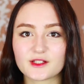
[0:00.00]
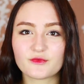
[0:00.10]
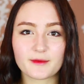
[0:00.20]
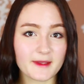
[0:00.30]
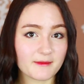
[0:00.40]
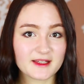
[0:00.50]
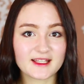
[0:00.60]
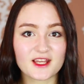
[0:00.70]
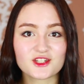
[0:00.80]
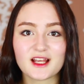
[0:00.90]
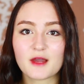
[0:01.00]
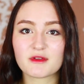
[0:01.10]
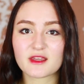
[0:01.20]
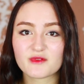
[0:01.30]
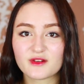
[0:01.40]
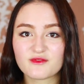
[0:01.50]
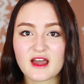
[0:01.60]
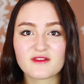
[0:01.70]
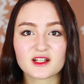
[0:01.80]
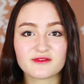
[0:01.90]
So for pigmentation, I would give it a
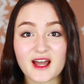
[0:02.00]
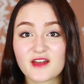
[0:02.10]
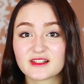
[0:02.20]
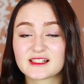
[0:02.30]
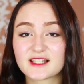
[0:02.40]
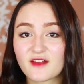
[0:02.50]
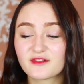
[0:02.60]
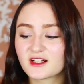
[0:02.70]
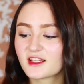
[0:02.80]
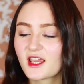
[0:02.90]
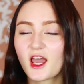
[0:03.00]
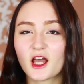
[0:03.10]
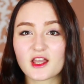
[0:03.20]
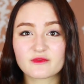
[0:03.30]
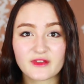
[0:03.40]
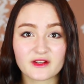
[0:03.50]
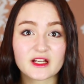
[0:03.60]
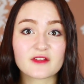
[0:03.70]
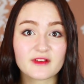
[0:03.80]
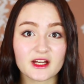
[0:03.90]
5 out of 5. It's definitely a
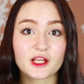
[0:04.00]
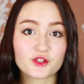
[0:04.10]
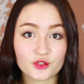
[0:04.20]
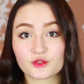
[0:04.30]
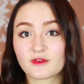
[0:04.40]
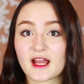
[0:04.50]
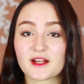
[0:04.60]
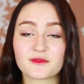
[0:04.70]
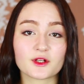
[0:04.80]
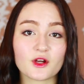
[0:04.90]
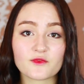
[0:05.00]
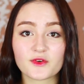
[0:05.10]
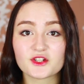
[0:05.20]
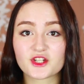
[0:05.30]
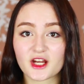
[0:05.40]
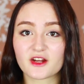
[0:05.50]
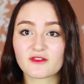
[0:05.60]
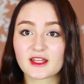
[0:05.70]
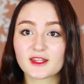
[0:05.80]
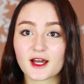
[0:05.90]
very, very true red. If you're going for a cherry
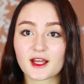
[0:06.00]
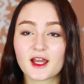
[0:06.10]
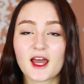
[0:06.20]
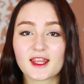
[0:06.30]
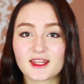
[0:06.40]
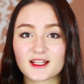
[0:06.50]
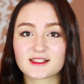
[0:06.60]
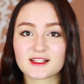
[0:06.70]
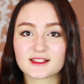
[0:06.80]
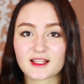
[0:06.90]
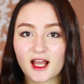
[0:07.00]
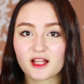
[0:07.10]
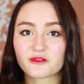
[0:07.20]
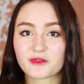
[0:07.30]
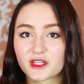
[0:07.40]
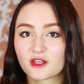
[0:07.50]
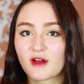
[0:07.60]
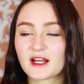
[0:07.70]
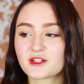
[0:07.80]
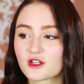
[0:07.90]
red look, this is the color for you.
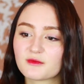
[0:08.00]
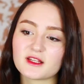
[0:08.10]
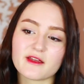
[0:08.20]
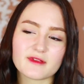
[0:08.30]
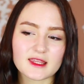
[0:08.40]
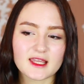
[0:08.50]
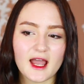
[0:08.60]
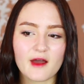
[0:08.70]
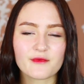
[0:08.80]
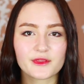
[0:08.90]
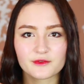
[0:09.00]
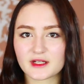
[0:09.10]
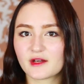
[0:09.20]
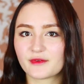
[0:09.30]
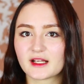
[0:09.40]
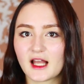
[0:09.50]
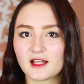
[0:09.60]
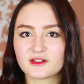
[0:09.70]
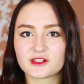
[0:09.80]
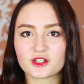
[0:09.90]
I do believe that they have 3 different
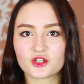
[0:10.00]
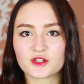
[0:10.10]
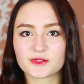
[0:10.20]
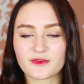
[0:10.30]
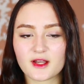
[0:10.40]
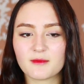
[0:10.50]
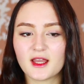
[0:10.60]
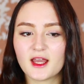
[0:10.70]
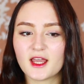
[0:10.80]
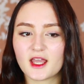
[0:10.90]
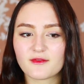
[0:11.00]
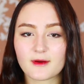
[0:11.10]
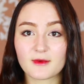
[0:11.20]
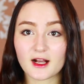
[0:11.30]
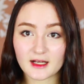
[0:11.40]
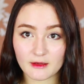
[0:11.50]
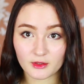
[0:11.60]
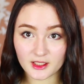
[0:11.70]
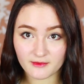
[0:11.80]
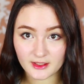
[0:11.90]
colors to choose from. If I'm wrong, I
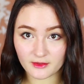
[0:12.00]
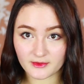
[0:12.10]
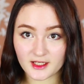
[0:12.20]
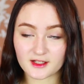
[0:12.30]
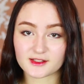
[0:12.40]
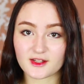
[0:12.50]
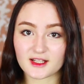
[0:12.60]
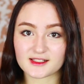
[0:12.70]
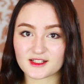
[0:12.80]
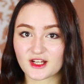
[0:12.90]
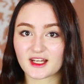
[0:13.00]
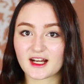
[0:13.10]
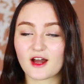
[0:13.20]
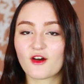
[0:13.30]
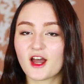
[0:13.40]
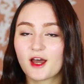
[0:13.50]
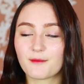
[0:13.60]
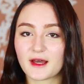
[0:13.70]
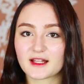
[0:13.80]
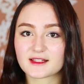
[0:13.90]
will leave it over here so you guys can check it out.
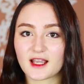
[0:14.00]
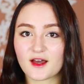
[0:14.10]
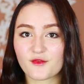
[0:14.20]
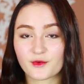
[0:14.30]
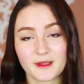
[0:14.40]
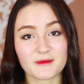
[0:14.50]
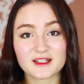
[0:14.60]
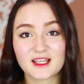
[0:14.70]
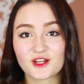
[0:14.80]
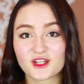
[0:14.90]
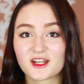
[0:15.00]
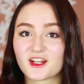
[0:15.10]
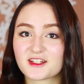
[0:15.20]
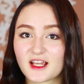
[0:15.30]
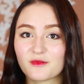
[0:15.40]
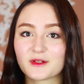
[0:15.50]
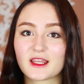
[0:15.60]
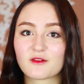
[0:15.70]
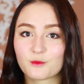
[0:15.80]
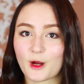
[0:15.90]
But for pigmentation,
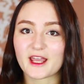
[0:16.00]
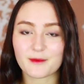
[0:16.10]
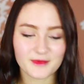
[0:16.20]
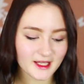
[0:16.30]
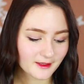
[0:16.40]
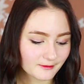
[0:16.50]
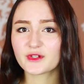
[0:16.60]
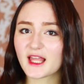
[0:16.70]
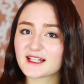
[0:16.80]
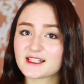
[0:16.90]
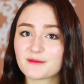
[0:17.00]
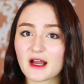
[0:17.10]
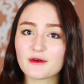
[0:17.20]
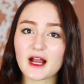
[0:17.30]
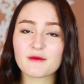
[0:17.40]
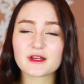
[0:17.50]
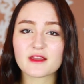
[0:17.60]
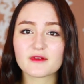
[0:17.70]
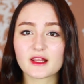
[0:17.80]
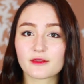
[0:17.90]
definitely way up there. For lasting power, I would
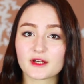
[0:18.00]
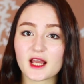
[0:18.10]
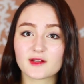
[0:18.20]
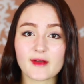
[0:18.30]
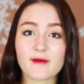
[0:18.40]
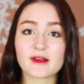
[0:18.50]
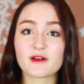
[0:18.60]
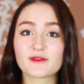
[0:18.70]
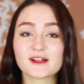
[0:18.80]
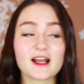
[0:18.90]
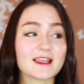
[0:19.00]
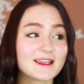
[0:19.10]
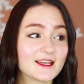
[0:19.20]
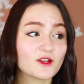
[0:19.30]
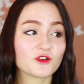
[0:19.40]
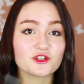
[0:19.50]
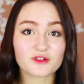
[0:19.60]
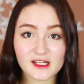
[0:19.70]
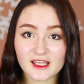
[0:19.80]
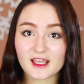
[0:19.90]
give it a 3 out of 5. Now, if you're not eating or
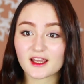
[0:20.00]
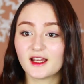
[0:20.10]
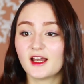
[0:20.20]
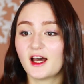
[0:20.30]
drinking